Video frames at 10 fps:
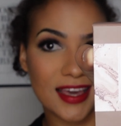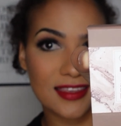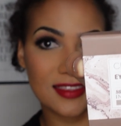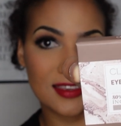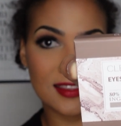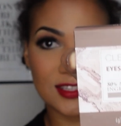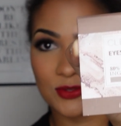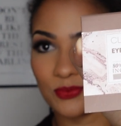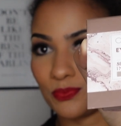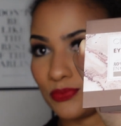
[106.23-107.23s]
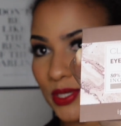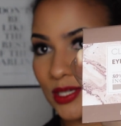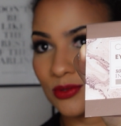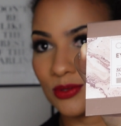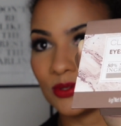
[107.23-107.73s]
I think that's pretty
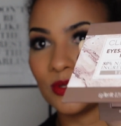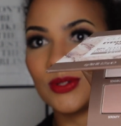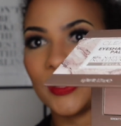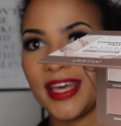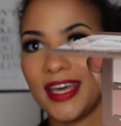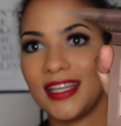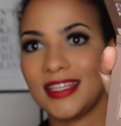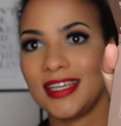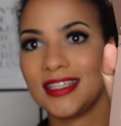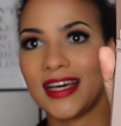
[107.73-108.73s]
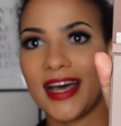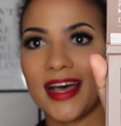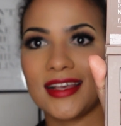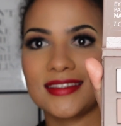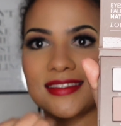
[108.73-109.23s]
cool, and it
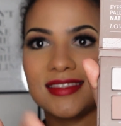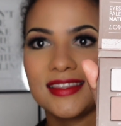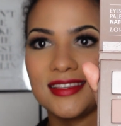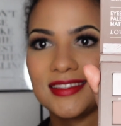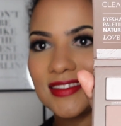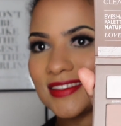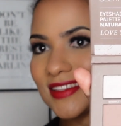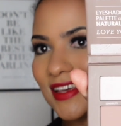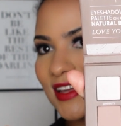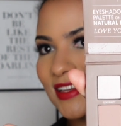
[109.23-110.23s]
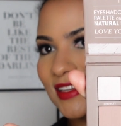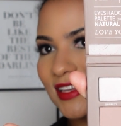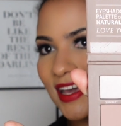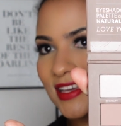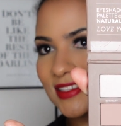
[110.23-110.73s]
has these
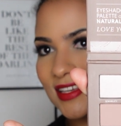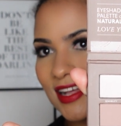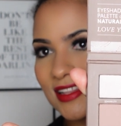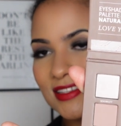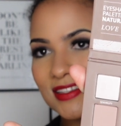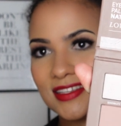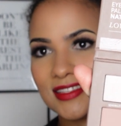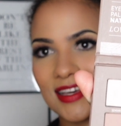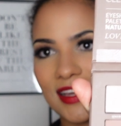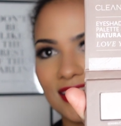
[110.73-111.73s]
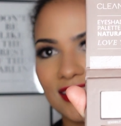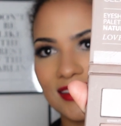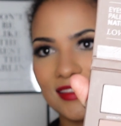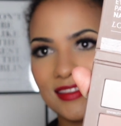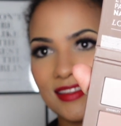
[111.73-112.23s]
nice colors inside.
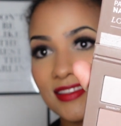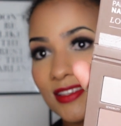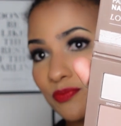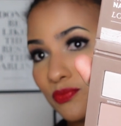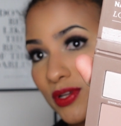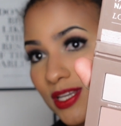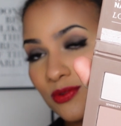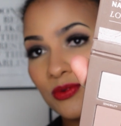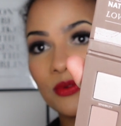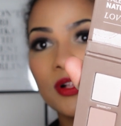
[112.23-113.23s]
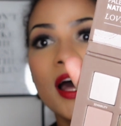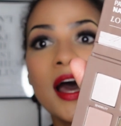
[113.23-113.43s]
This is pretty cool.